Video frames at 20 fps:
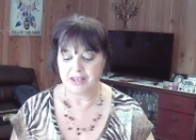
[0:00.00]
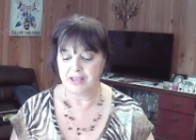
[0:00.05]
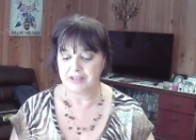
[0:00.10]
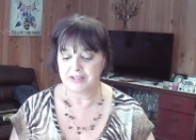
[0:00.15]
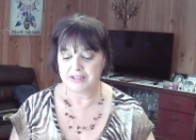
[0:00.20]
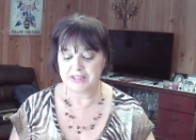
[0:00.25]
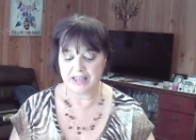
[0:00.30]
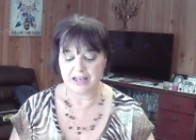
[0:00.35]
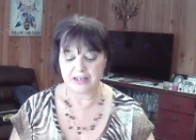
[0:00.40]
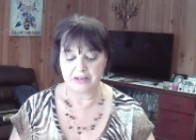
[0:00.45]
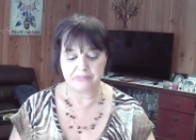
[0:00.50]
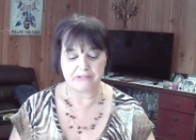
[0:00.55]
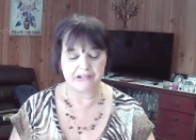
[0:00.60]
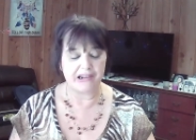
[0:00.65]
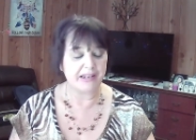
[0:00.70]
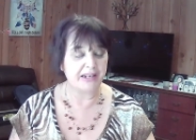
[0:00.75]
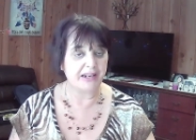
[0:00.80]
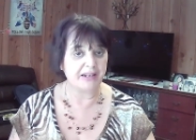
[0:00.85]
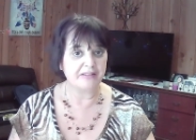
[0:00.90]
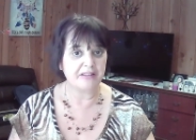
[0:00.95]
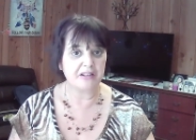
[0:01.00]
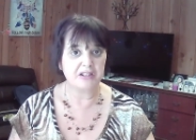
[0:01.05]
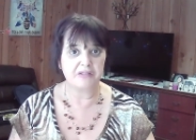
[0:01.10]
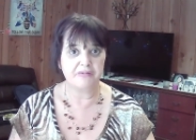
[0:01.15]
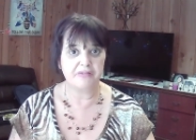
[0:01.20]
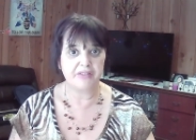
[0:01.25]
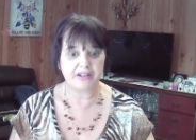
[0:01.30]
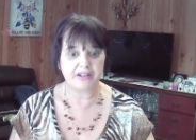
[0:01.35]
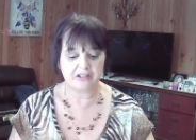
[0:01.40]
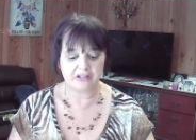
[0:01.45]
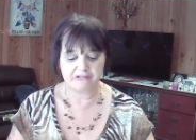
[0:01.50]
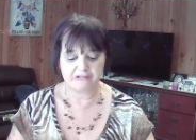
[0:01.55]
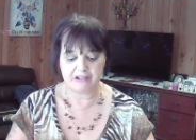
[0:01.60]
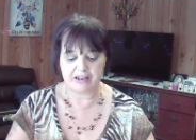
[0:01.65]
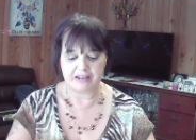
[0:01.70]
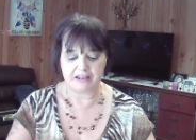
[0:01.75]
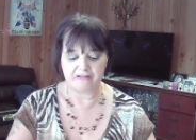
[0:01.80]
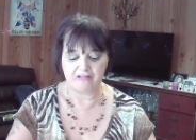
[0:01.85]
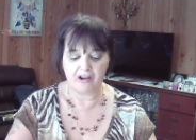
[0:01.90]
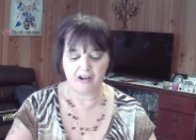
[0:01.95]
celebrating this
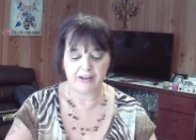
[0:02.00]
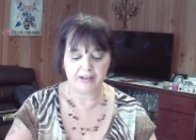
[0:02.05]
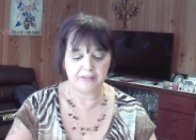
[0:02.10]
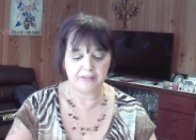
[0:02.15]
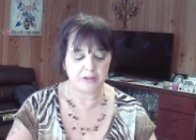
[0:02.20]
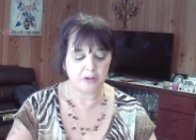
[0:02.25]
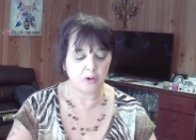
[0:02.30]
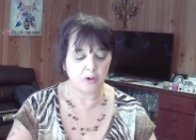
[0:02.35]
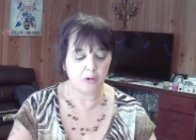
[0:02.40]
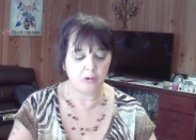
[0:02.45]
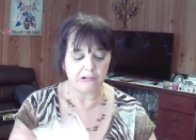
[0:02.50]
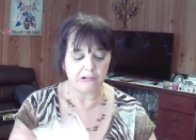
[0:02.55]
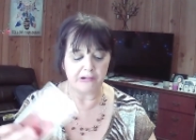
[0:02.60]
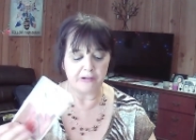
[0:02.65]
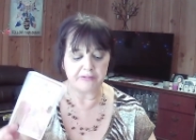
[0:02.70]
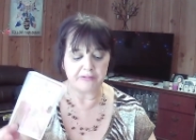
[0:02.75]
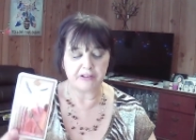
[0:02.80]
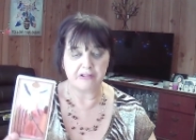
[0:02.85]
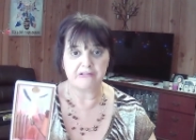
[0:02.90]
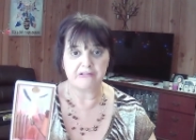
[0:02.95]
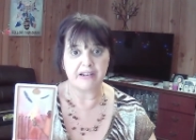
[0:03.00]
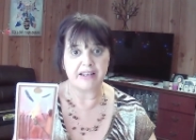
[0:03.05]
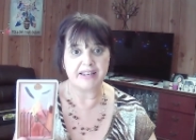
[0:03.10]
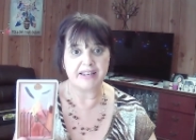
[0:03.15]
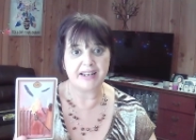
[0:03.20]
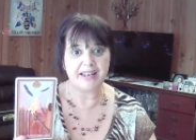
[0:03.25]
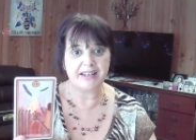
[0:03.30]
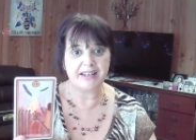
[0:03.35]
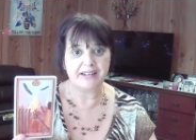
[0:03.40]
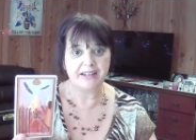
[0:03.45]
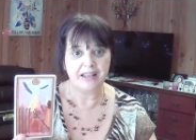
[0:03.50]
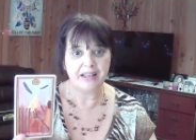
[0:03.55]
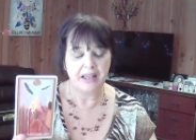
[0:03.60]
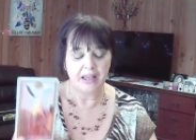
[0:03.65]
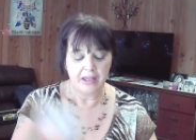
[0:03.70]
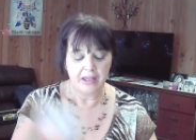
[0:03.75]
victory right in the core of your reading